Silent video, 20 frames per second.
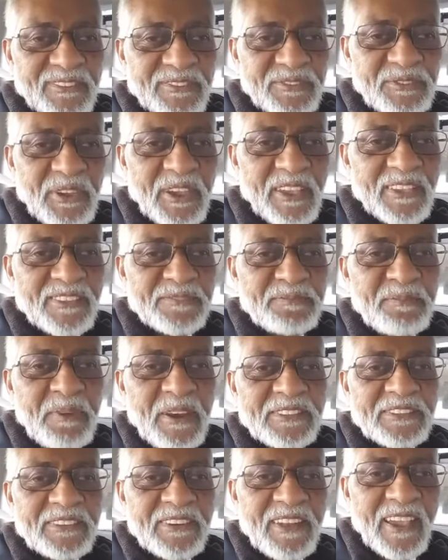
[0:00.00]
So his
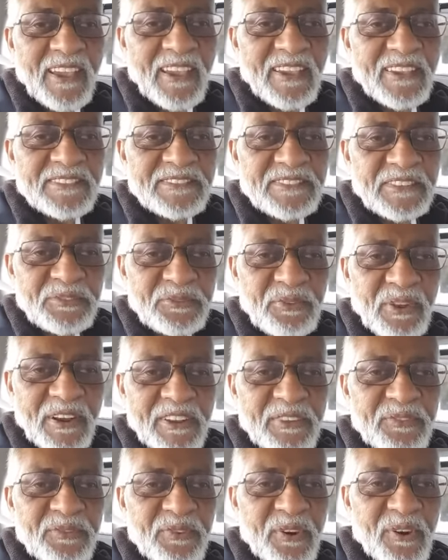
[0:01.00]
birthday is
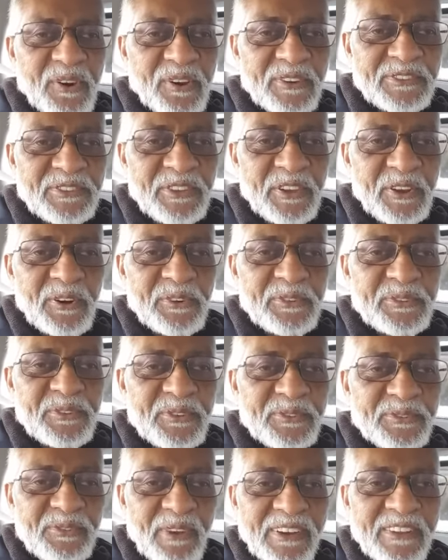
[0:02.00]

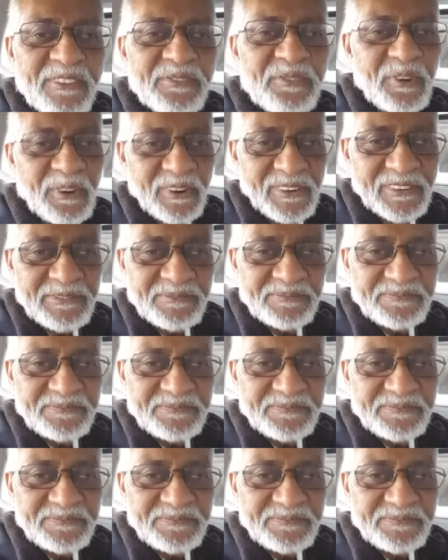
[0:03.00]
24/02/24.